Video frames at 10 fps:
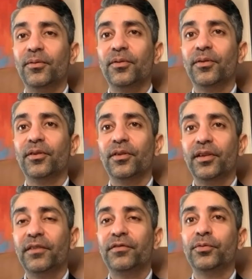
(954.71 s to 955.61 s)
uh,
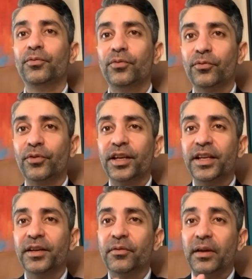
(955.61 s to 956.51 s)
if you
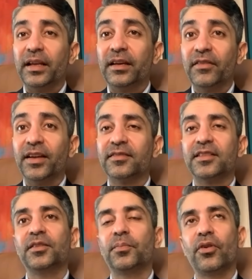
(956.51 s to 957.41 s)
really
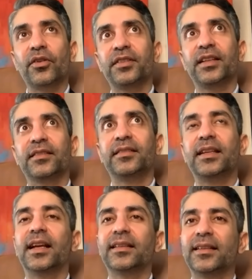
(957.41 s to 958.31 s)
invest in the process,
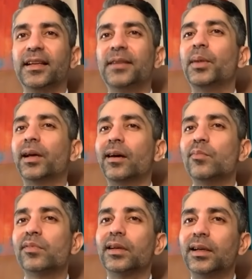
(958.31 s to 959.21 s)
then I think it
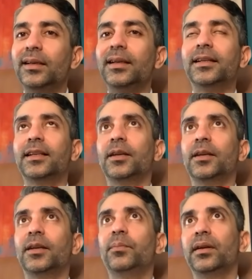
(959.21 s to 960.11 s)
becomes a little
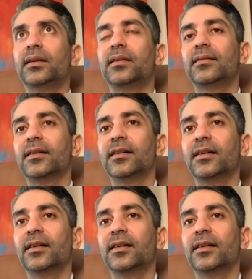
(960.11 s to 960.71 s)
uh,